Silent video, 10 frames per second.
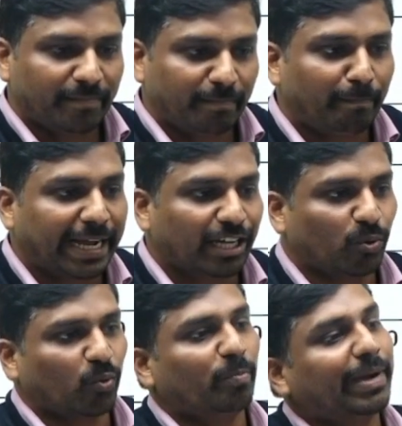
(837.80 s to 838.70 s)

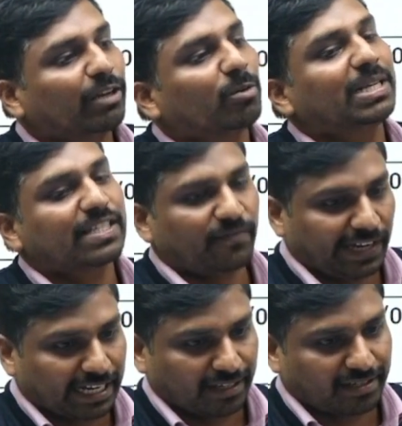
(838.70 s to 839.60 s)
myco means
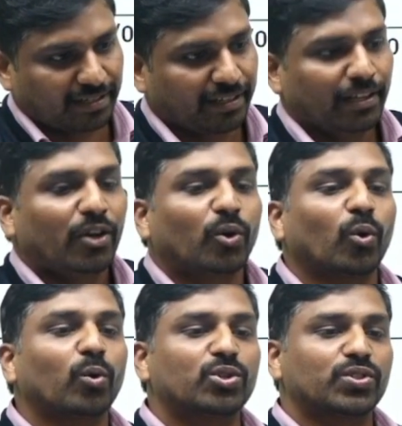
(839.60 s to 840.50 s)
fungus,
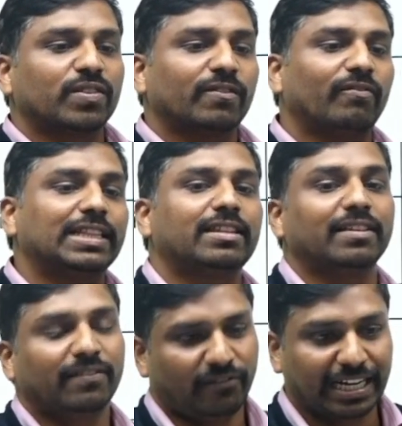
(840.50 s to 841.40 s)
roots with
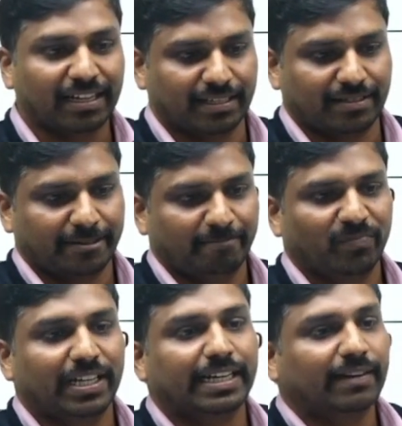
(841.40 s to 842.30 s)
fungus, that
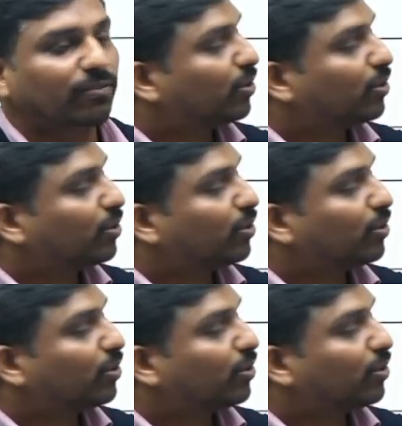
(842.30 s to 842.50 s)
refers